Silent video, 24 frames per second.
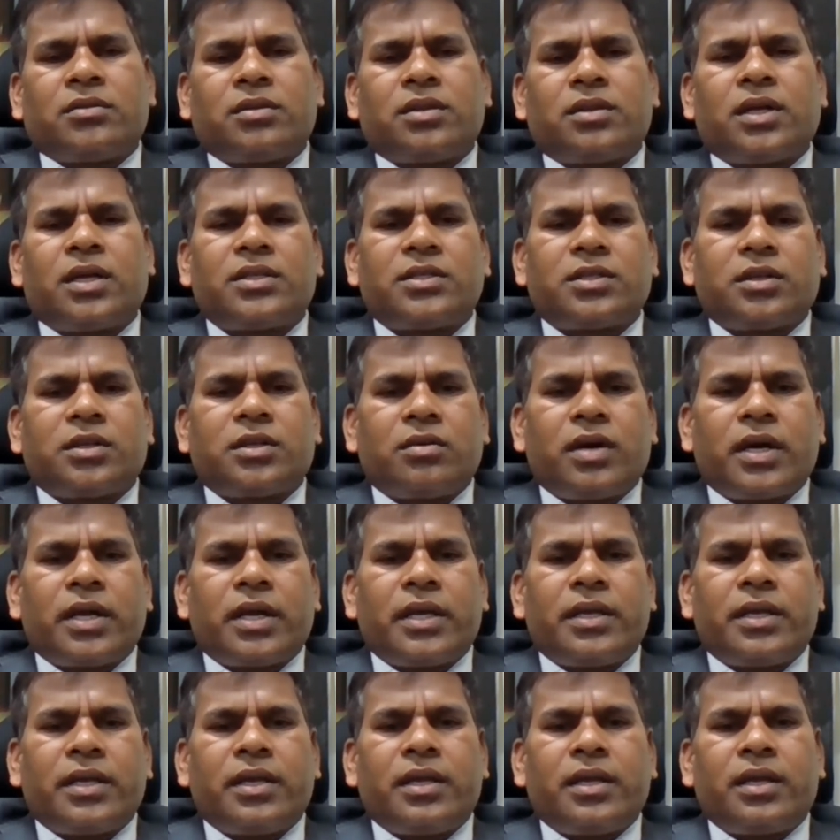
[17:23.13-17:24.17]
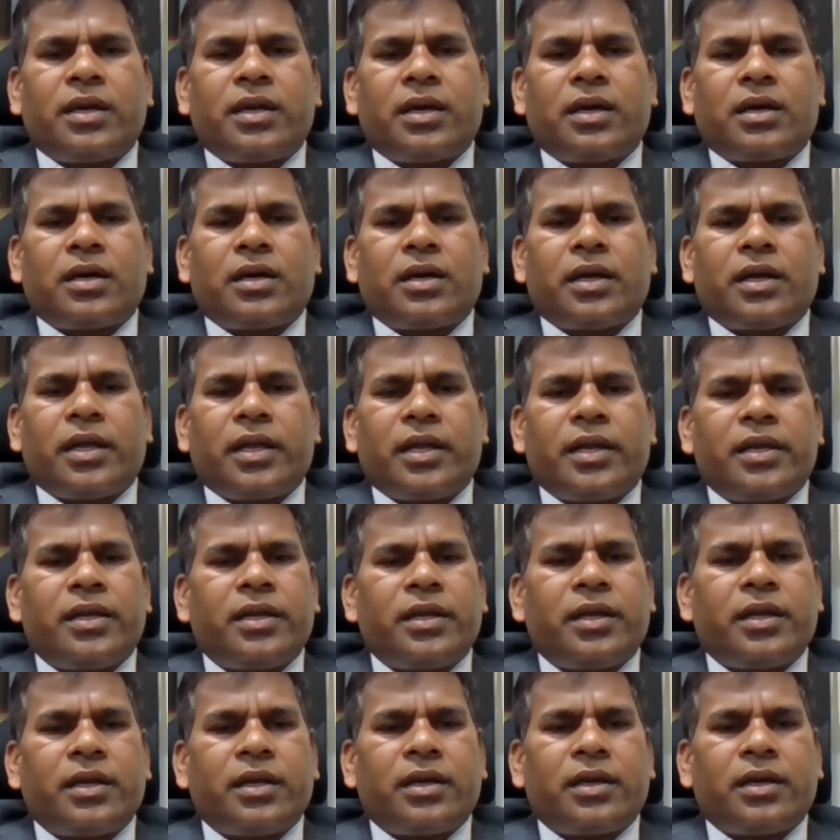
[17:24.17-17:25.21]
So that's how I
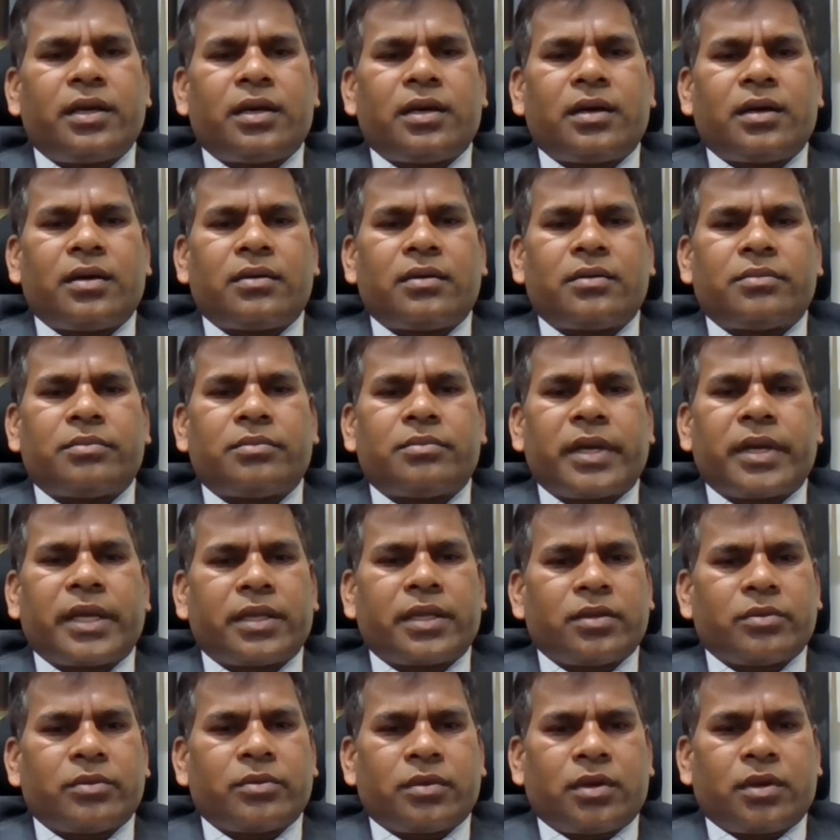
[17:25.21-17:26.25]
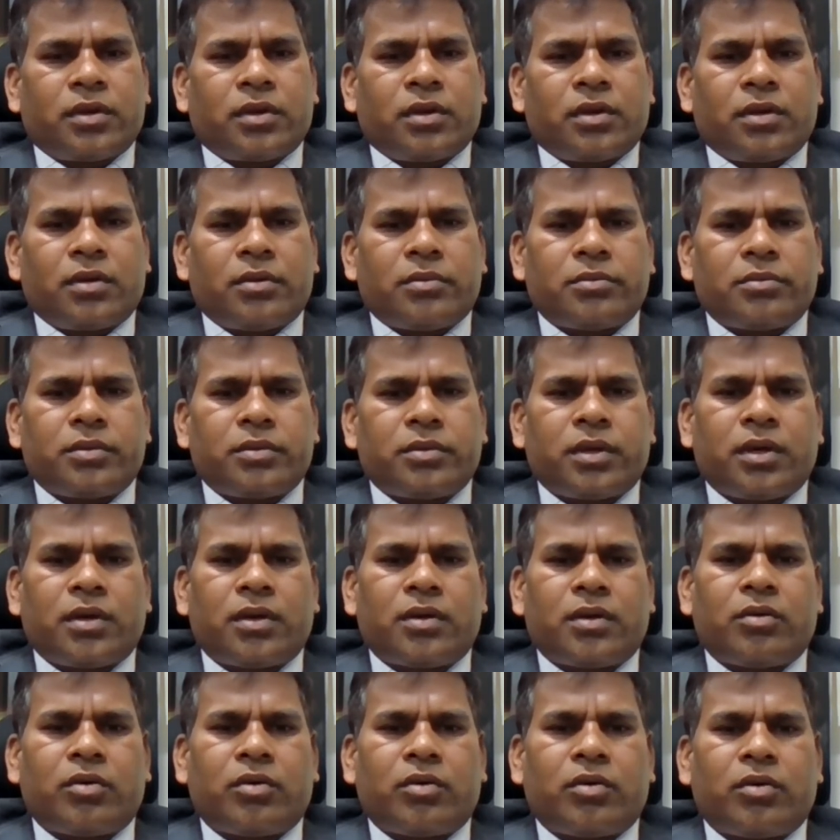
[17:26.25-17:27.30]
end my
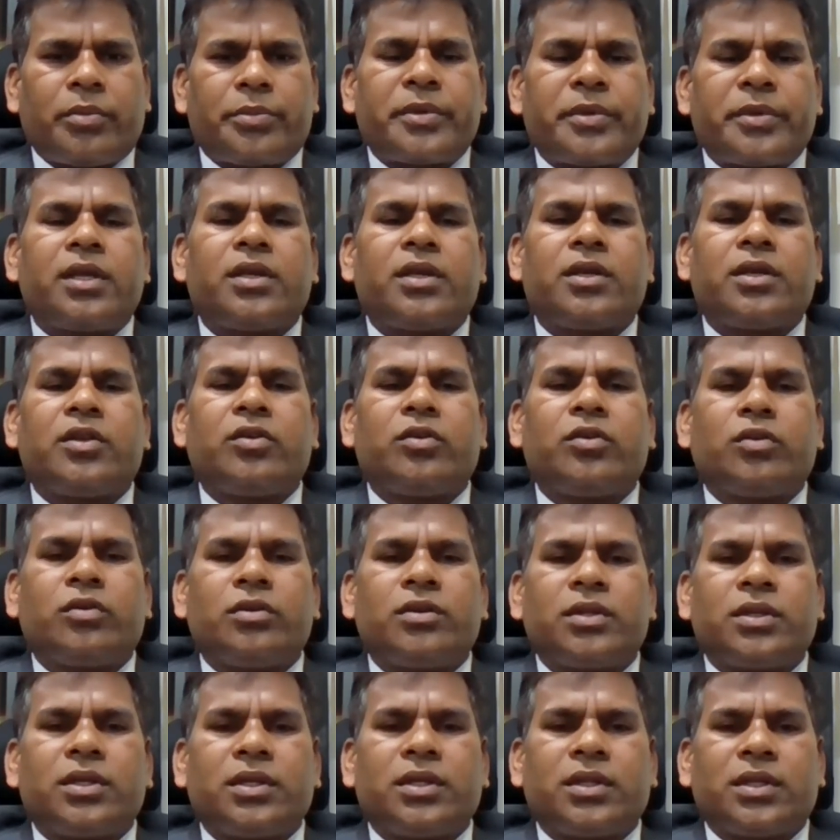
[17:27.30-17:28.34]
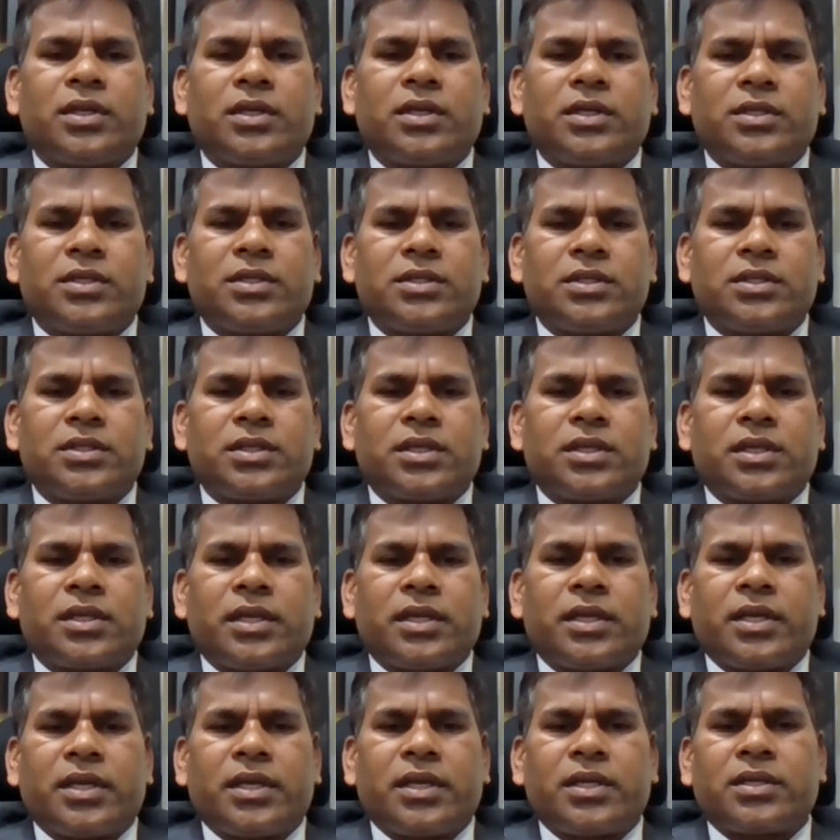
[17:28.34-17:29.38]
opening keynote in the
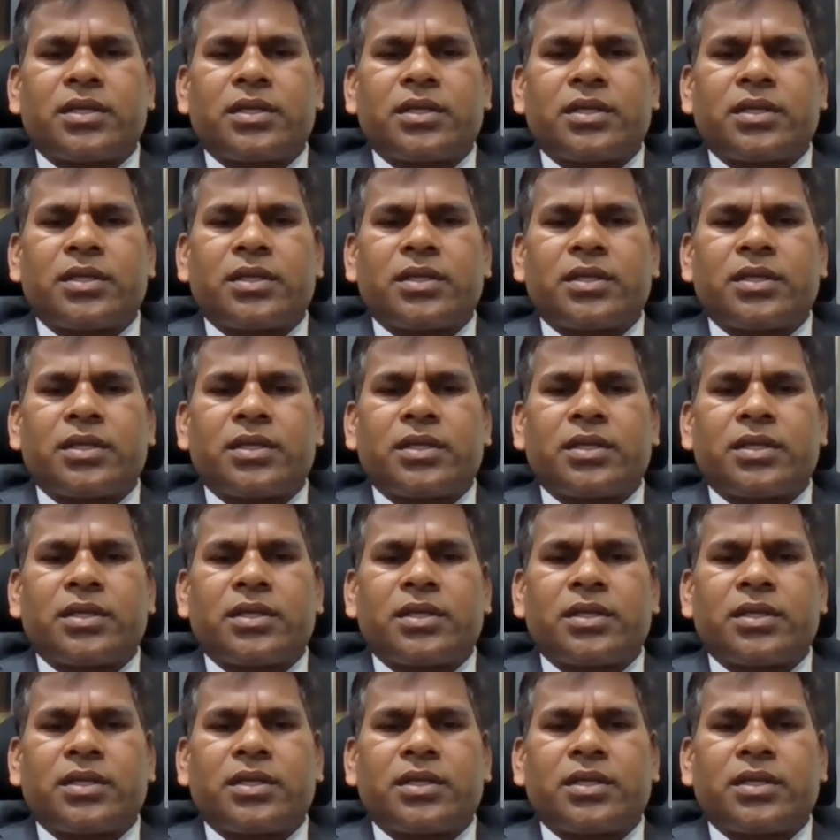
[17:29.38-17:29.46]
Digital